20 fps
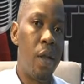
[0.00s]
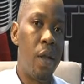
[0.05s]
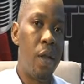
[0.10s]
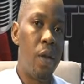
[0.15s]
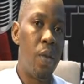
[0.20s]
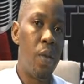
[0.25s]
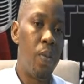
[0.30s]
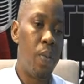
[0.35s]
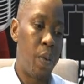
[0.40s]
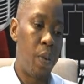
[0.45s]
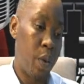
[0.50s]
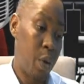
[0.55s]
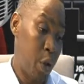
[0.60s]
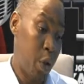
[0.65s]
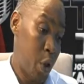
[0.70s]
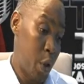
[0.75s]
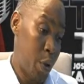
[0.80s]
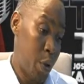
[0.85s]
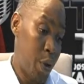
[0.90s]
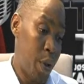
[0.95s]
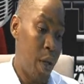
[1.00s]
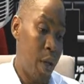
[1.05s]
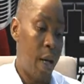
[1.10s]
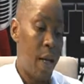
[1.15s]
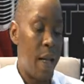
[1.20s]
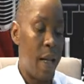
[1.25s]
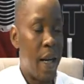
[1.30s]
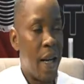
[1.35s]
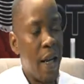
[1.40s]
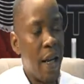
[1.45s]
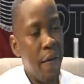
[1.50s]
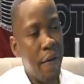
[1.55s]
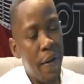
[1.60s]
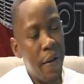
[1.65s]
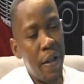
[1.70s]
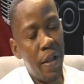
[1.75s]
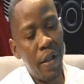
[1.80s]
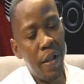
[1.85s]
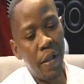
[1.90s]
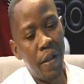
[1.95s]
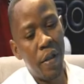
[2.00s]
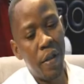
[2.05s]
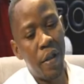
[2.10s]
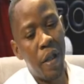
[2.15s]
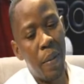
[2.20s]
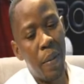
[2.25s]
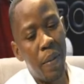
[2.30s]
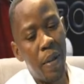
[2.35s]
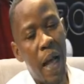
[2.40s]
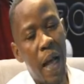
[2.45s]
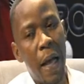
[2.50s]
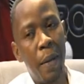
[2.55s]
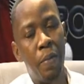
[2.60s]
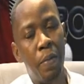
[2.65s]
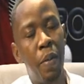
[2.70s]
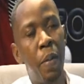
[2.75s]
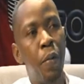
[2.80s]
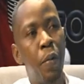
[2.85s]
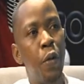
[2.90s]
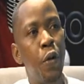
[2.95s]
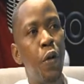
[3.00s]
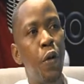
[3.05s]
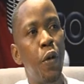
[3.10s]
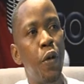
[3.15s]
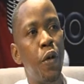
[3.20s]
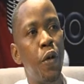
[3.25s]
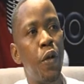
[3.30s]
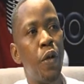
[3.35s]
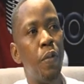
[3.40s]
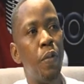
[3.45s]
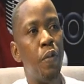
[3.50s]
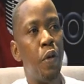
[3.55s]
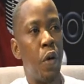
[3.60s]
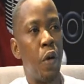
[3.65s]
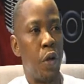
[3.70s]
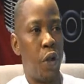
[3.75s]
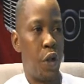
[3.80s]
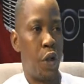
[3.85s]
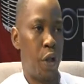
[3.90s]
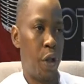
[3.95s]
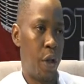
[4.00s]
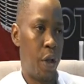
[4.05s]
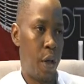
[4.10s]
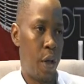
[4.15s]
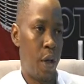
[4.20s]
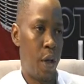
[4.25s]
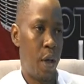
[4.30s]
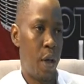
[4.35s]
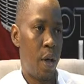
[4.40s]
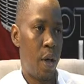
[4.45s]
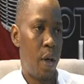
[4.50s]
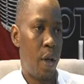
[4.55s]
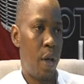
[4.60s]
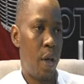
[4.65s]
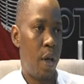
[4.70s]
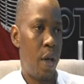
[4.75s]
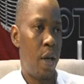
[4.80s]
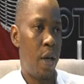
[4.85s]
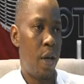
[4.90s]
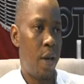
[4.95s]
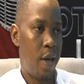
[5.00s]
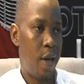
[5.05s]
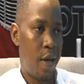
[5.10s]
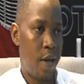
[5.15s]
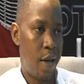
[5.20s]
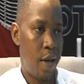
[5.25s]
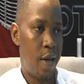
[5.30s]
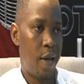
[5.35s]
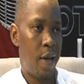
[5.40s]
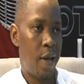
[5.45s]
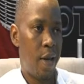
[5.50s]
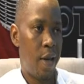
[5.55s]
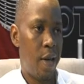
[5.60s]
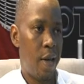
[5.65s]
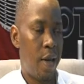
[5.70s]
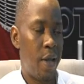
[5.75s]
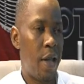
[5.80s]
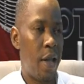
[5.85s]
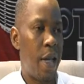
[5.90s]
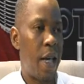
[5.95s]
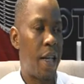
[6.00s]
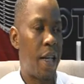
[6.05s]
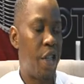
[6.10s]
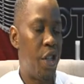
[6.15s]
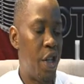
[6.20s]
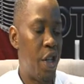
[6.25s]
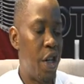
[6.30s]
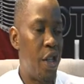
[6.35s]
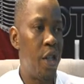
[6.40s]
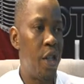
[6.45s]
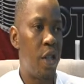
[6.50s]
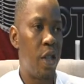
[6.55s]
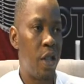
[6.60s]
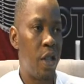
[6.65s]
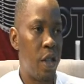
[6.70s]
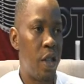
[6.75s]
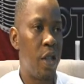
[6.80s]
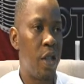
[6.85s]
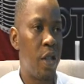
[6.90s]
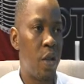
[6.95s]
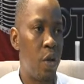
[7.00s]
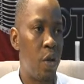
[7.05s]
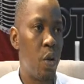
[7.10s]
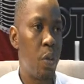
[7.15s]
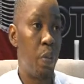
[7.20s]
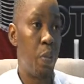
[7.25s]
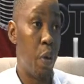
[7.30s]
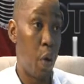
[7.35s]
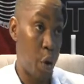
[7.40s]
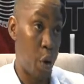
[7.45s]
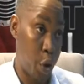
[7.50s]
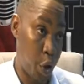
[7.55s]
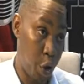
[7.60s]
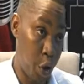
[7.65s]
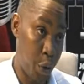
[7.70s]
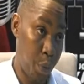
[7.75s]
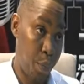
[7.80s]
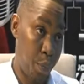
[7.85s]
do precautions. That even sometimes people use brush, they exchange toothbrush.